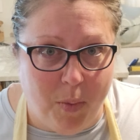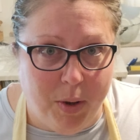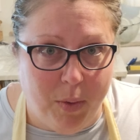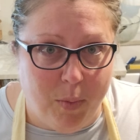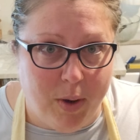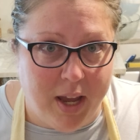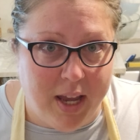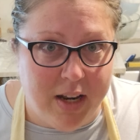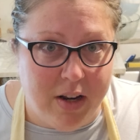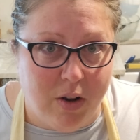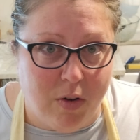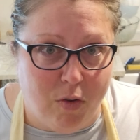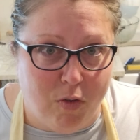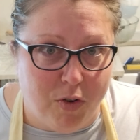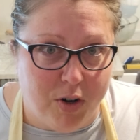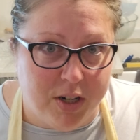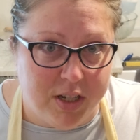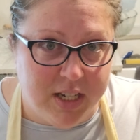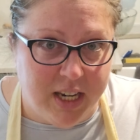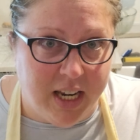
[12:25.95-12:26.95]
We went
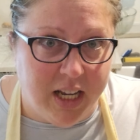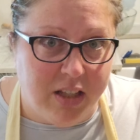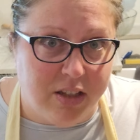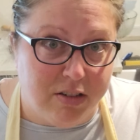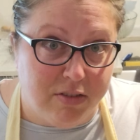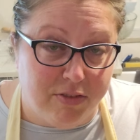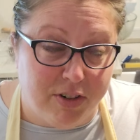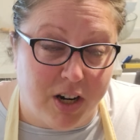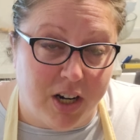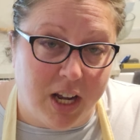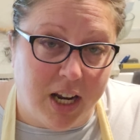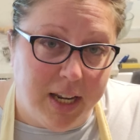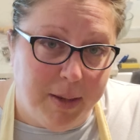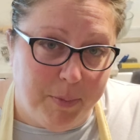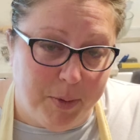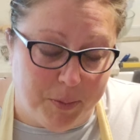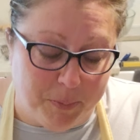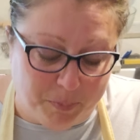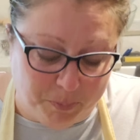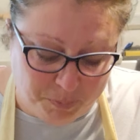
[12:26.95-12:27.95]
over to England for our
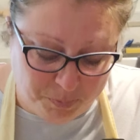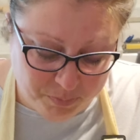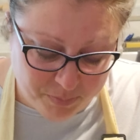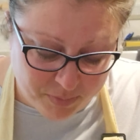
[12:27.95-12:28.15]
honeymoon.